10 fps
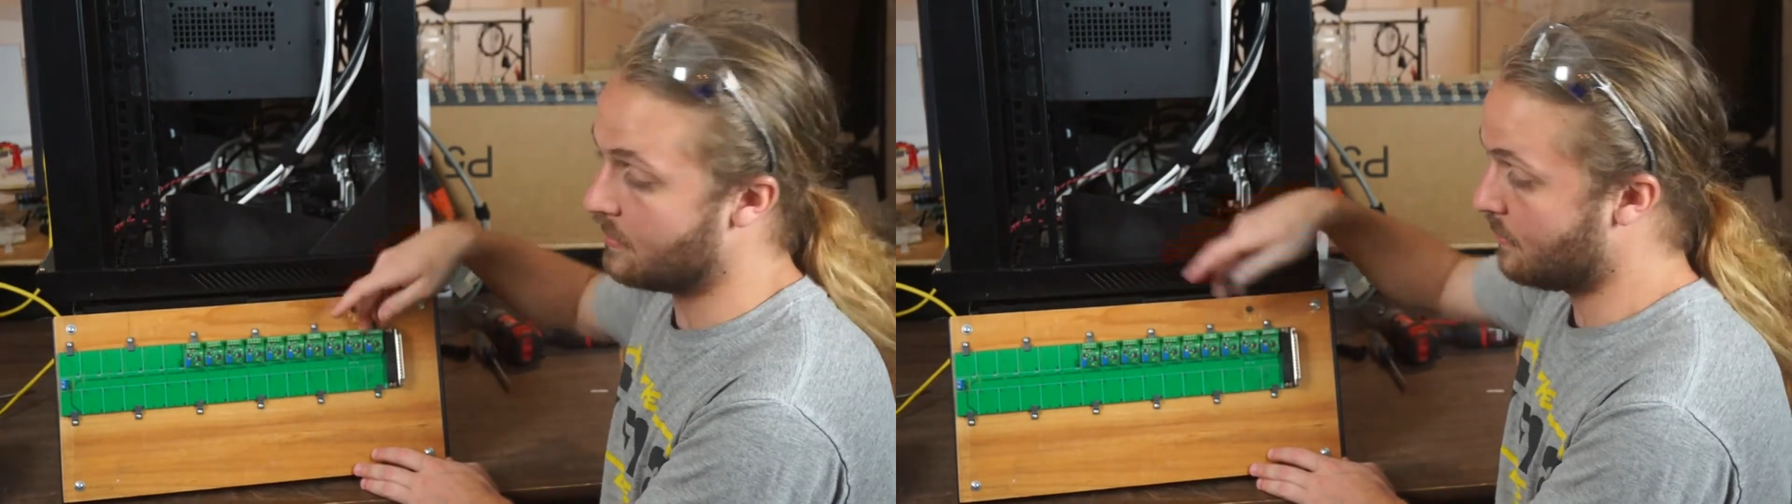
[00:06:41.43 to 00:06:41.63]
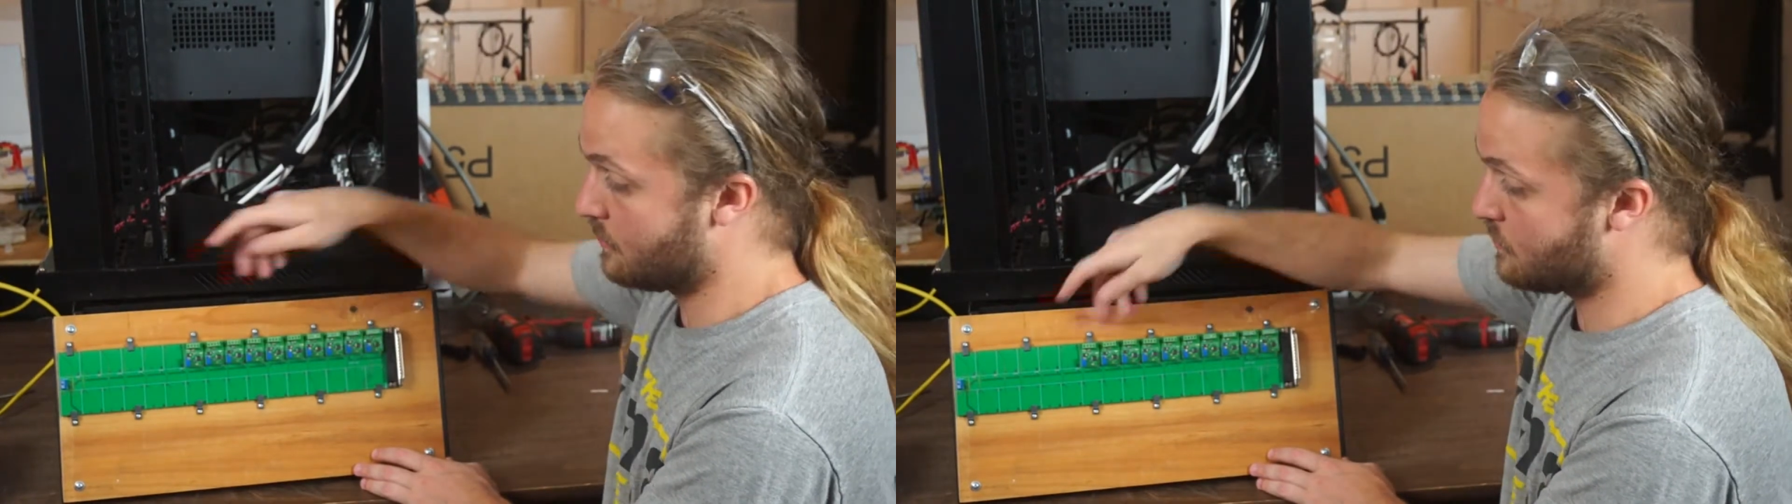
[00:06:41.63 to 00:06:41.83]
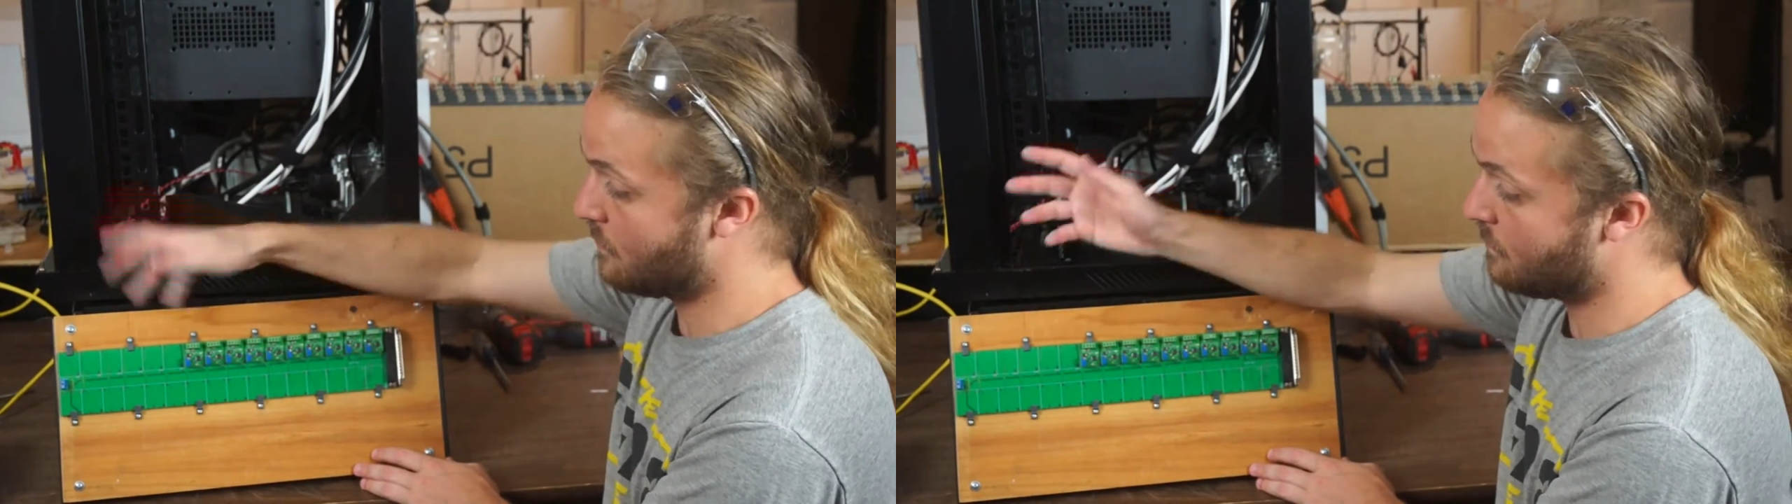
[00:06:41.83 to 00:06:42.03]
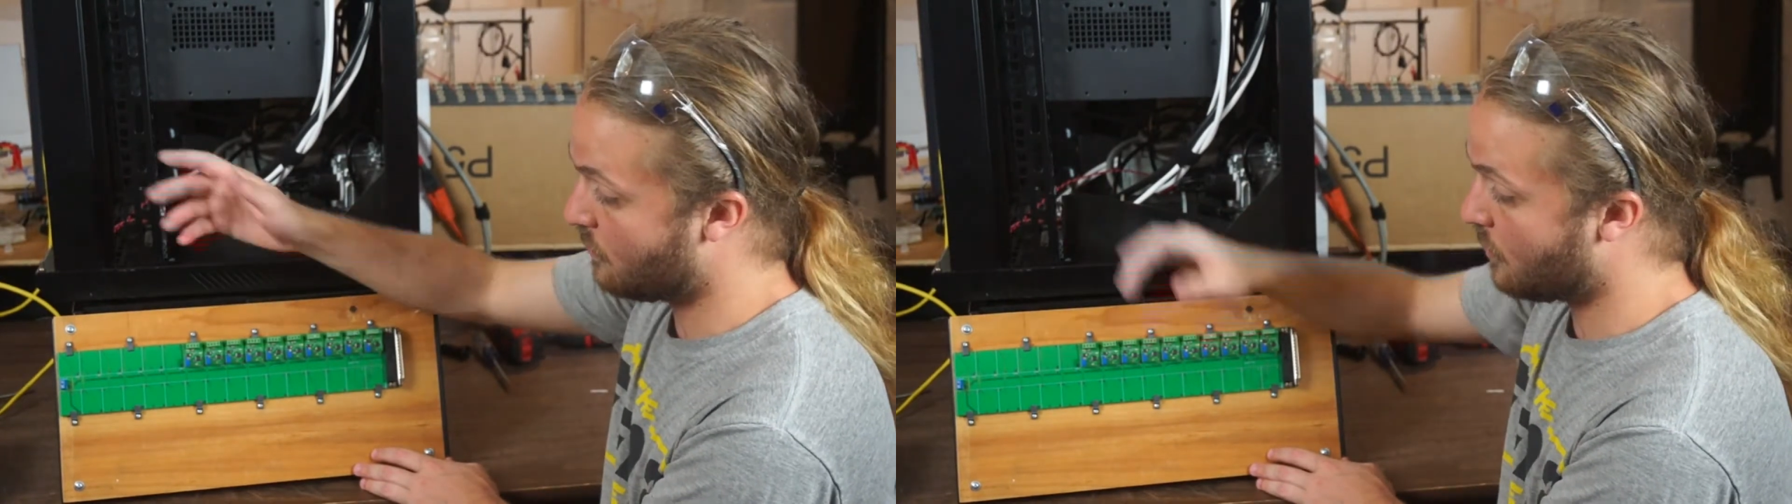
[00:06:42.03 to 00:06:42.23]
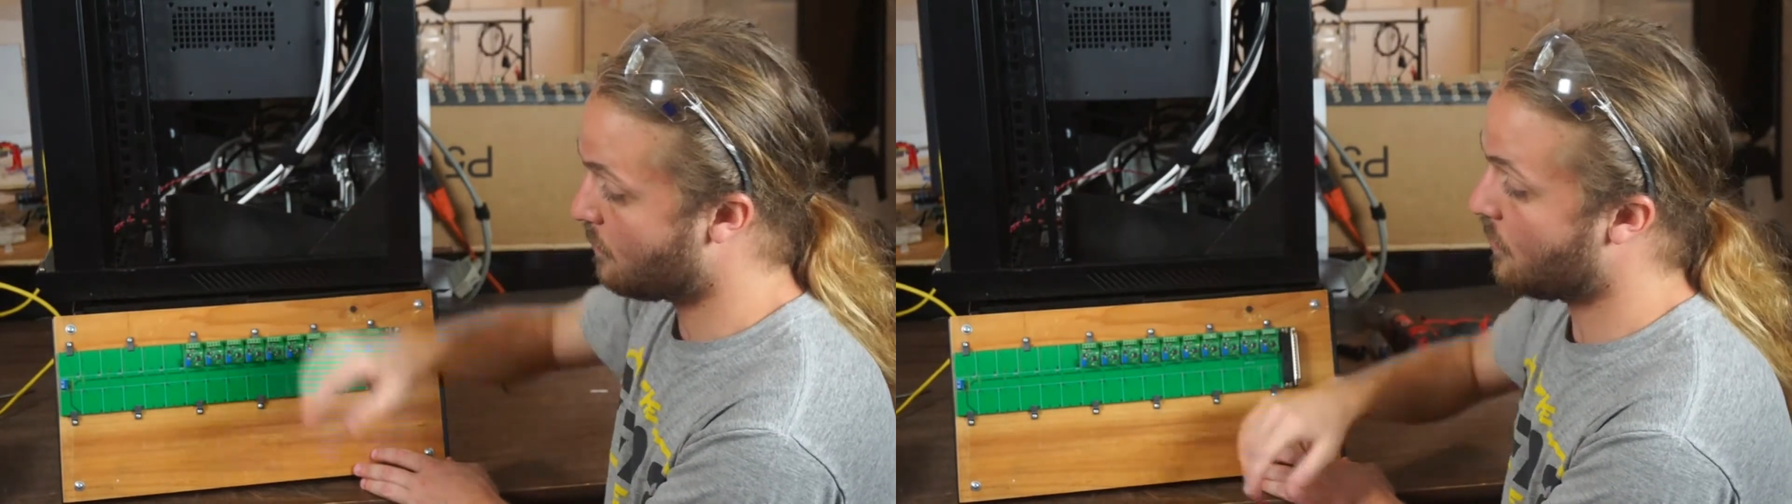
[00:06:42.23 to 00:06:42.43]
There's room
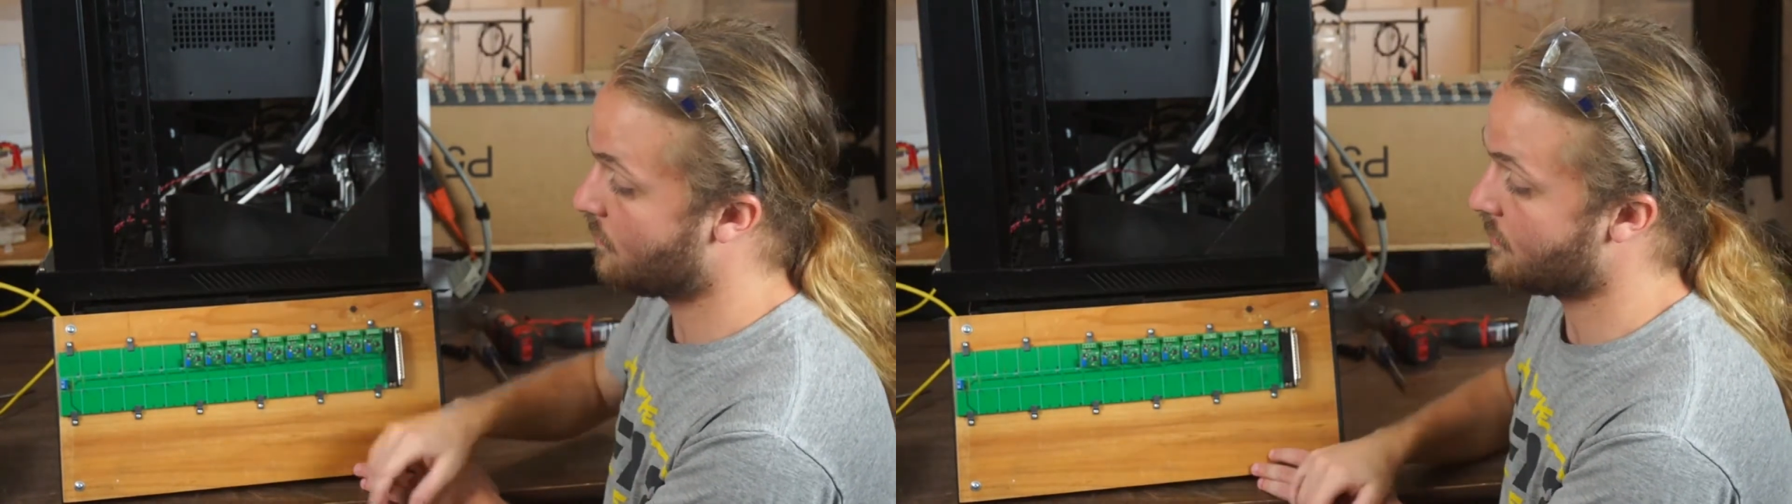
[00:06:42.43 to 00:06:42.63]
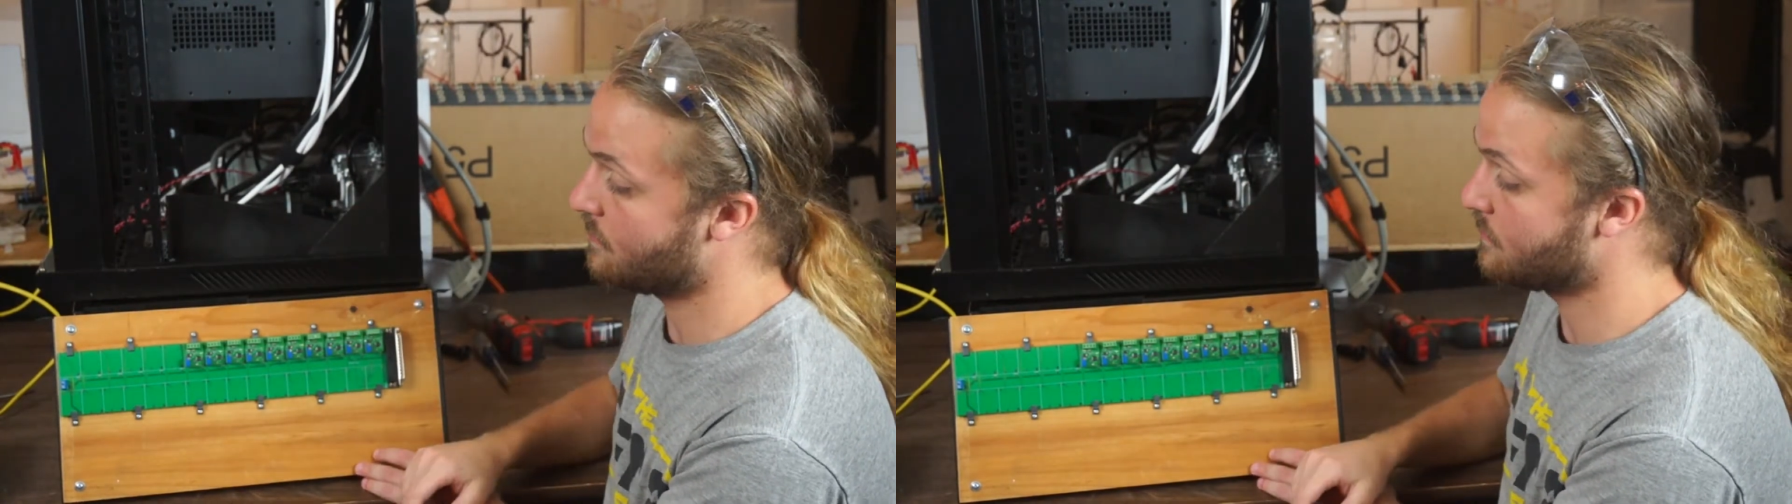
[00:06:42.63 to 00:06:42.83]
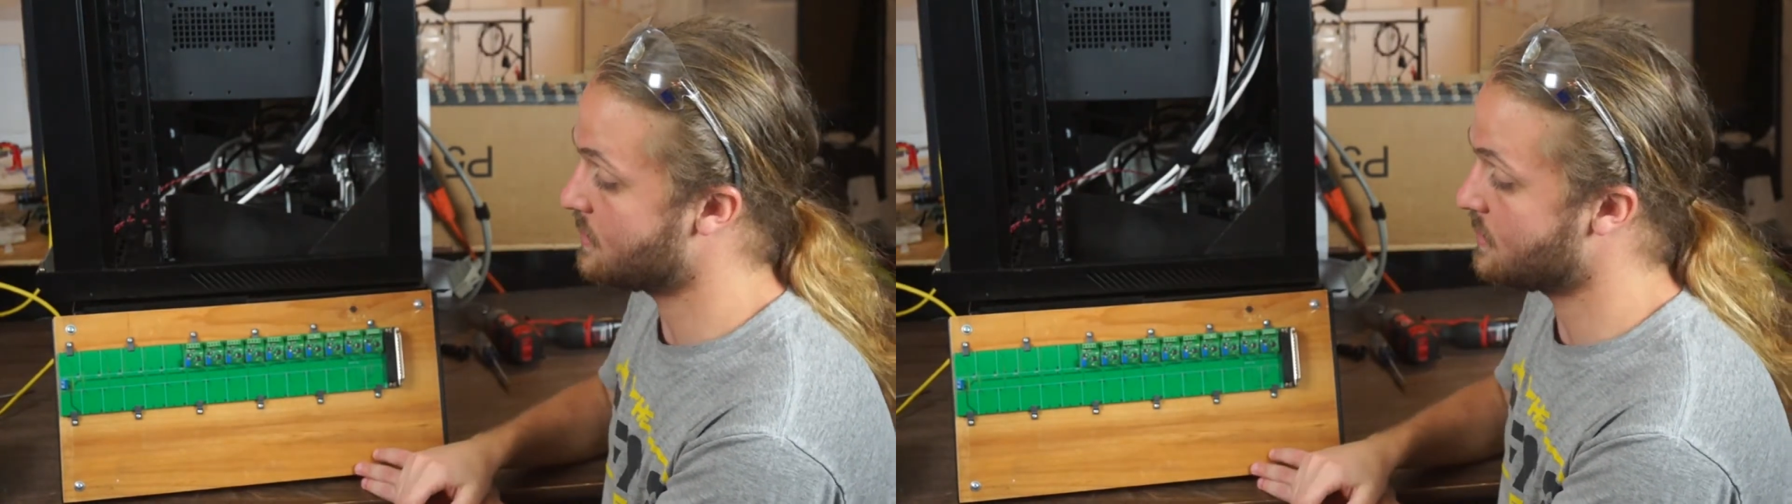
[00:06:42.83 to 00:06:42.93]
for more of them